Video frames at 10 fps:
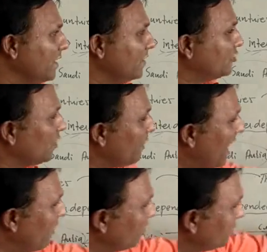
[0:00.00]
So
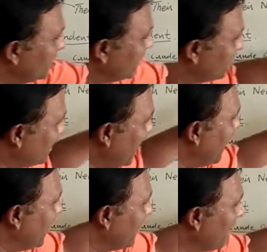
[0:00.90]
out of this
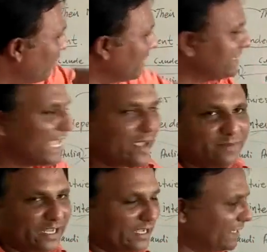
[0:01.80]
trade, what is
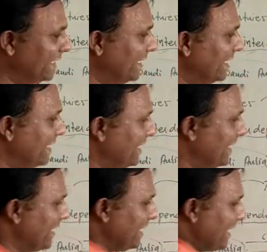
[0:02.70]
happening?
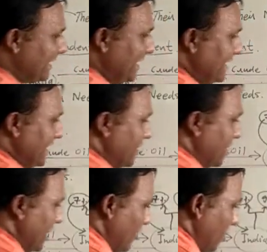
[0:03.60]
These
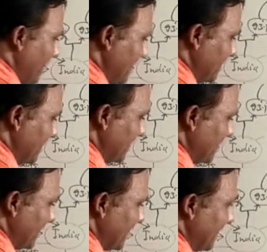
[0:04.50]
Asian
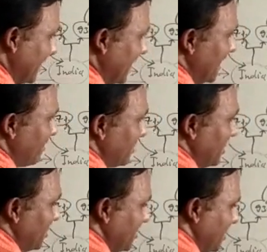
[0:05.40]
economies, they need
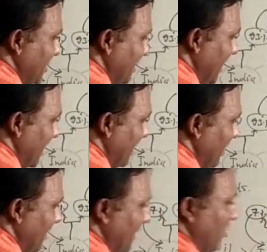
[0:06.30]
machines, well,
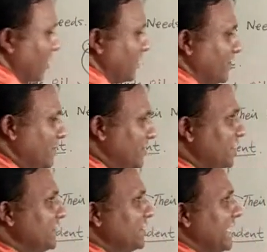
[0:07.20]
they got those
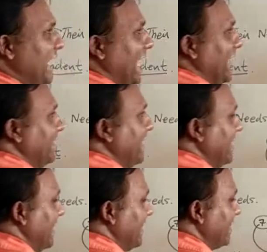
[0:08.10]
machines, and they
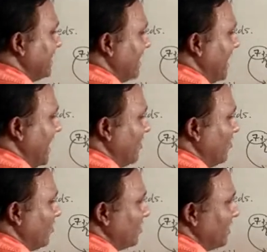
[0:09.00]
need iron
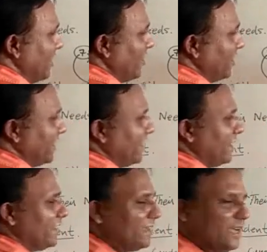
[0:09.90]
ore, they got
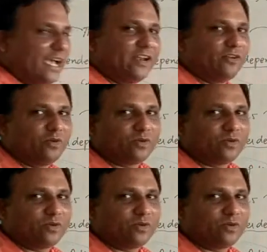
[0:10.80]
that iron.